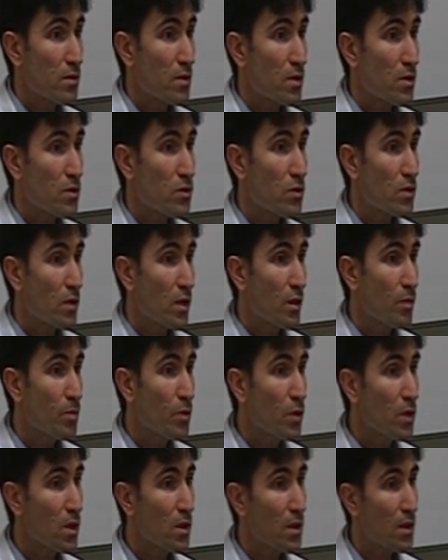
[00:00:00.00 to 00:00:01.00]
So they
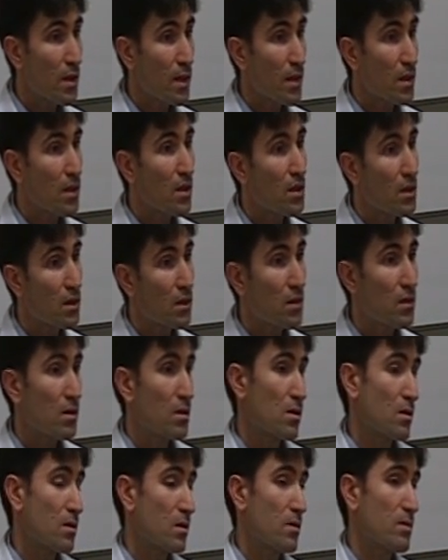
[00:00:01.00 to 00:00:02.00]
put it like in
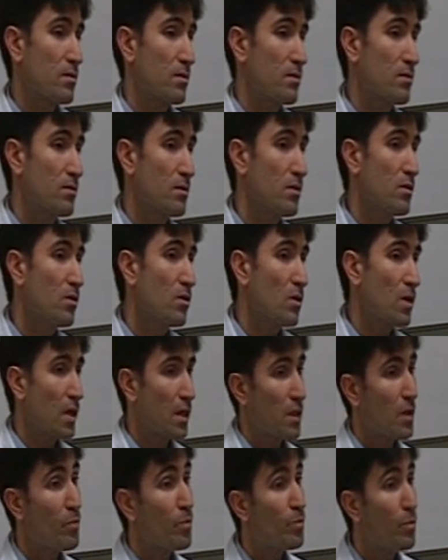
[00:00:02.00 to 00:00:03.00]

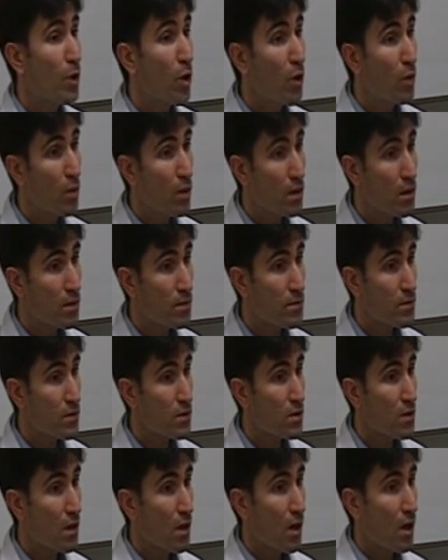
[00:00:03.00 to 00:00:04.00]
poems